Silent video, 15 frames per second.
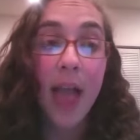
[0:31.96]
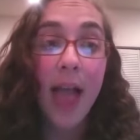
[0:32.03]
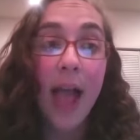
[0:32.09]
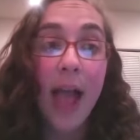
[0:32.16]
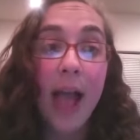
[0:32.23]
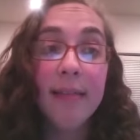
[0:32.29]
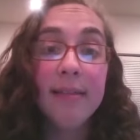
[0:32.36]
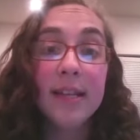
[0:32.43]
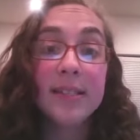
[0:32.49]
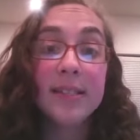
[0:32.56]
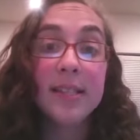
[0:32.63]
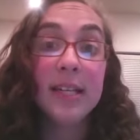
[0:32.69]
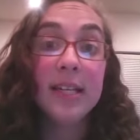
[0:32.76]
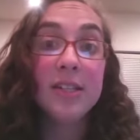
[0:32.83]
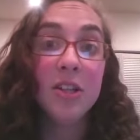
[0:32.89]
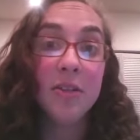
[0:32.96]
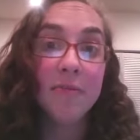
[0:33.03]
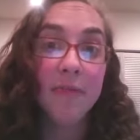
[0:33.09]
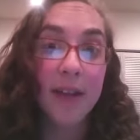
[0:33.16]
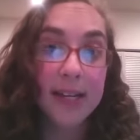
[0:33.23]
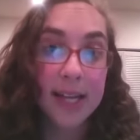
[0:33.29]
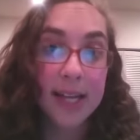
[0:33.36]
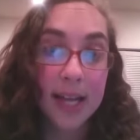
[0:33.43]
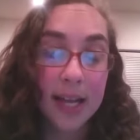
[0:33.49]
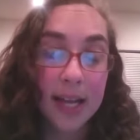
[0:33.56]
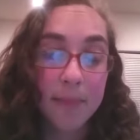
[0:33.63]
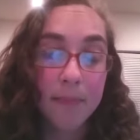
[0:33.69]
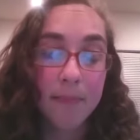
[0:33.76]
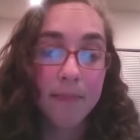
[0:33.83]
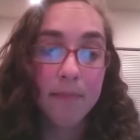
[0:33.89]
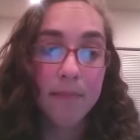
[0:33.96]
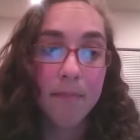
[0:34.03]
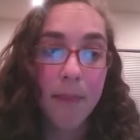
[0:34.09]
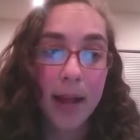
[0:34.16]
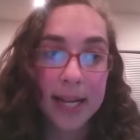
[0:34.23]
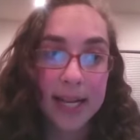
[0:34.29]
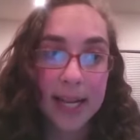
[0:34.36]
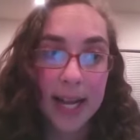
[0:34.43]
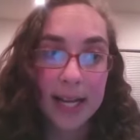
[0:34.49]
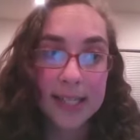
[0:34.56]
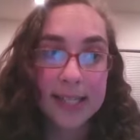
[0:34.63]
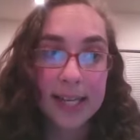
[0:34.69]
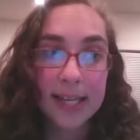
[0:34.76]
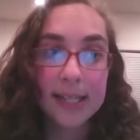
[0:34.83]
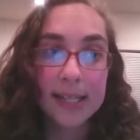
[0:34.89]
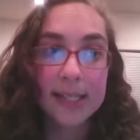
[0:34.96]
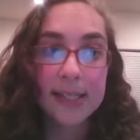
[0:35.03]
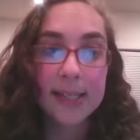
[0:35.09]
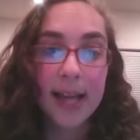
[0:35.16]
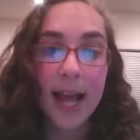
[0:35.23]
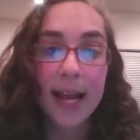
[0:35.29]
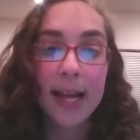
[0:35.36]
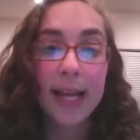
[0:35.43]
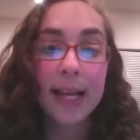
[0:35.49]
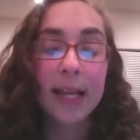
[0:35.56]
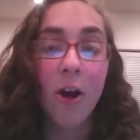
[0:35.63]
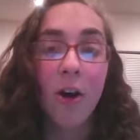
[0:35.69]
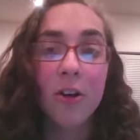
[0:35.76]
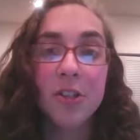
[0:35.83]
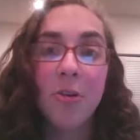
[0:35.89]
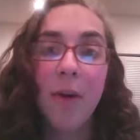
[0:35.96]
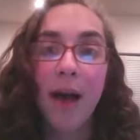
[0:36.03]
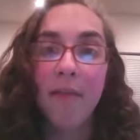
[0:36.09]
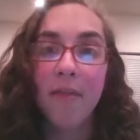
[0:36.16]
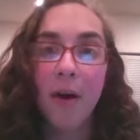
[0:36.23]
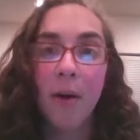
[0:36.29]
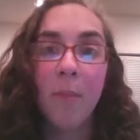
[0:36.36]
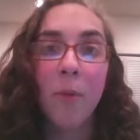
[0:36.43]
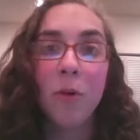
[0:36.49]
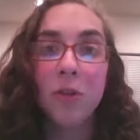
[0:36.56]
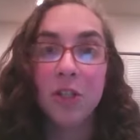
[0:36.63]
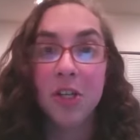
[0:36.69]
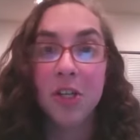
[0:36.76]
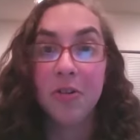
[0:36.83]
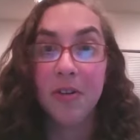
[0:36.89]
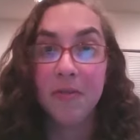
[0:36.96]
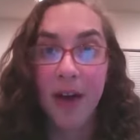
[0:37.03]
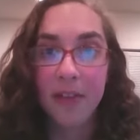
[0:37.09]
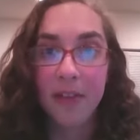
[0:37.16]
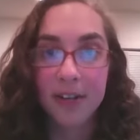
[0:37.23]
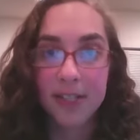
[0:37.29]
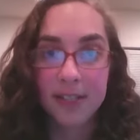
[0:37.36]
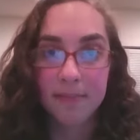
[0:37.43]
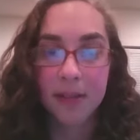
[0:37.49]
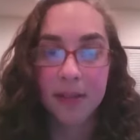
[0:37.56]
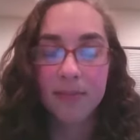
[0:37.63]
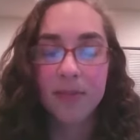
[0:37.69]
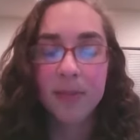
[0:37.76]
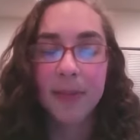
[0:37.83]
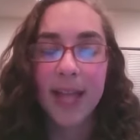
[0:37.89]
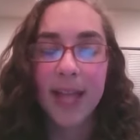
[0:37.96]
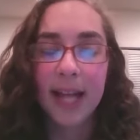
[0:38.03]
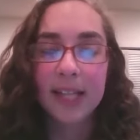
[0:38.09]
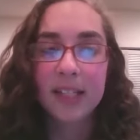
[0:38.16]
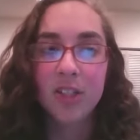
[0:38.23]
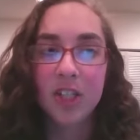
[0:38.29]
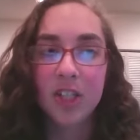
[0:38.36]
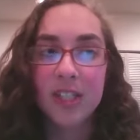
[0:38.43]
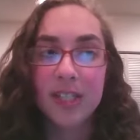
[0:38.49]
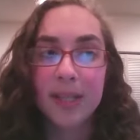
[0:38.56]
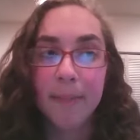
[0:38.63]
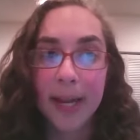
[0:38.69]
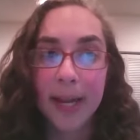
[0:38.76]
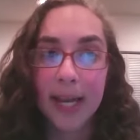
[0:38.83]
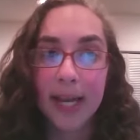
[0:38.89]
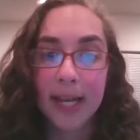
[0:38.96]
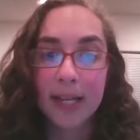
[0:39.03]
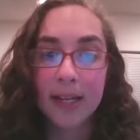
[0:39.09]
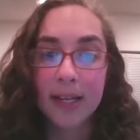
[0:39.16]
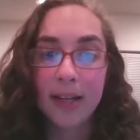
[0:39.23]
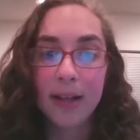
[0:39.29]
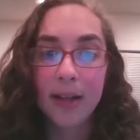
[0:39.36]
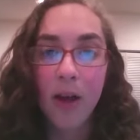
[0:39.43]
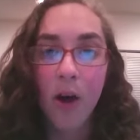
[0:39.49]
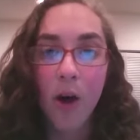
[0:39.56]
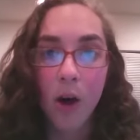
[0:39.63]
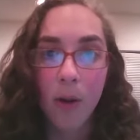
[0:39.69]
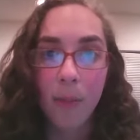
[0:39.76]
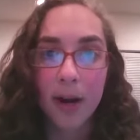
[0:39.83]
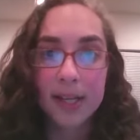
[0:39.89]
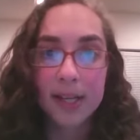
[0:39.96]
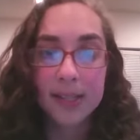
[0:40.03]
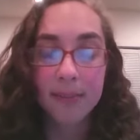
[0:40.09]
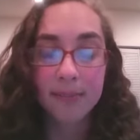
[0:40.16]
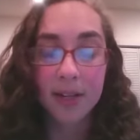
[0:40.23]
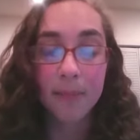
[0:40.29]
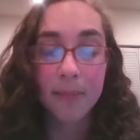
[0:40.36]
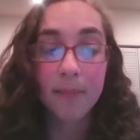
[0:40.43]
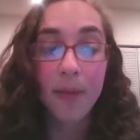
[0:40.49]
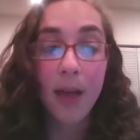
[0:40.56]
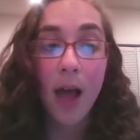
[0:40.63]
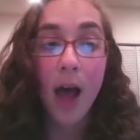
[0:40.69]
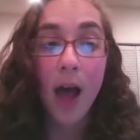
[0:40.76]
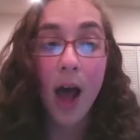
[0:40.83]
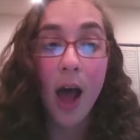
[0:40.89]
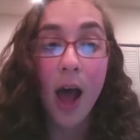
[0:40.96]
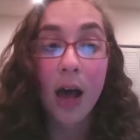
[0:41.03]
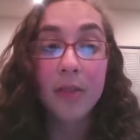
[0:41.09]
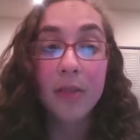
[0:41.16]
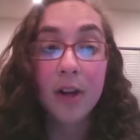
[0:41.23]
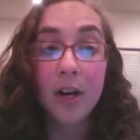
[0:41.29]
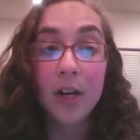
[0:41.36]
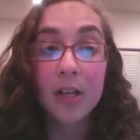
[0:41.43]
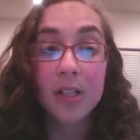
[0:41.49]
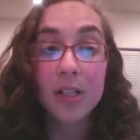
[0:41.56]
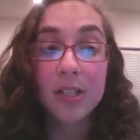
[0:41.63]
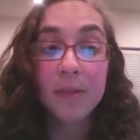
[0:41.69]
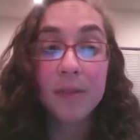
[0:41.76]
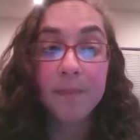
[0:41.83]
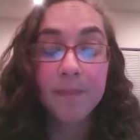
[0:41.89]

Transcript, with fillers: And this leads to fainting and many cases. And it can also have a multitude of other symptoms, but that's just the main hallmark symptom. Uh, there's